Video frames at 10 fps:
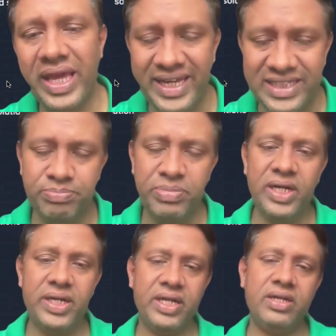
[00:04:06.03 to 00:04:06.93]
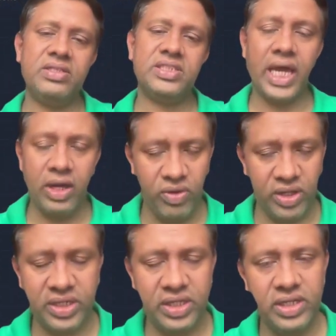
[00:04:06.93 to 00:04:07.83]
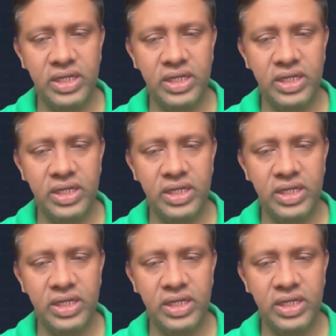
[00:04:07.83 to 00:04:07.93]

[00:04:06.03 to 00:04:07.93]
is built in Skywork.